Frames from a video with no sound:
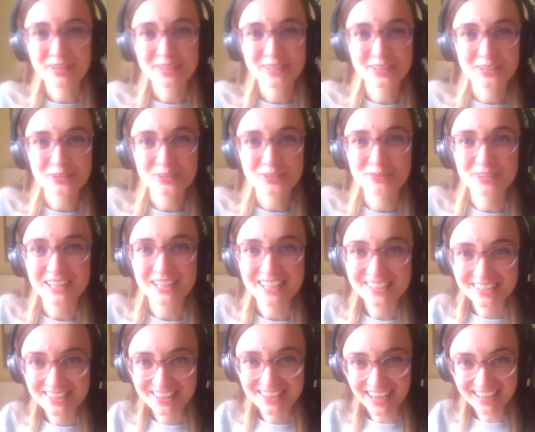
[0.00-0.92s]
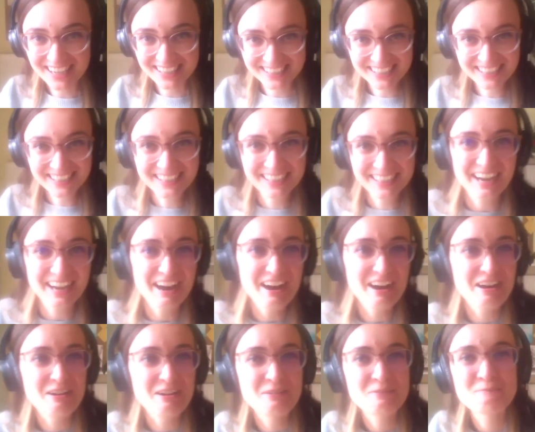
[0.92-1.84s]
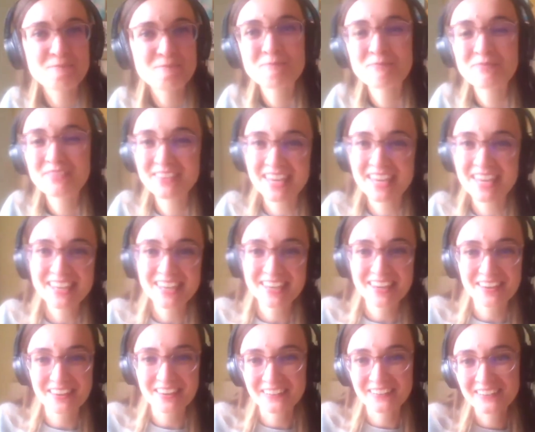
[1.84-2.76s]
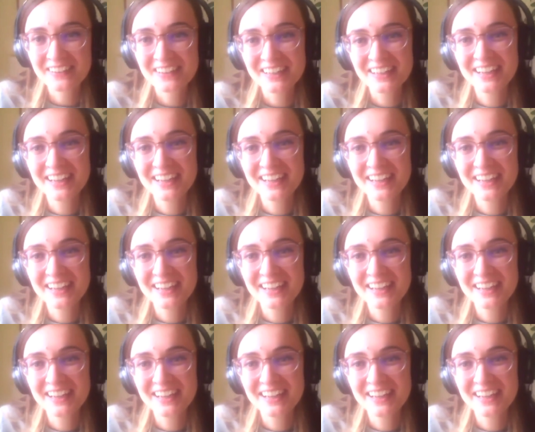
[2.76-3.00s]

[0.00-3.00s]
can all relate to that. Thank you.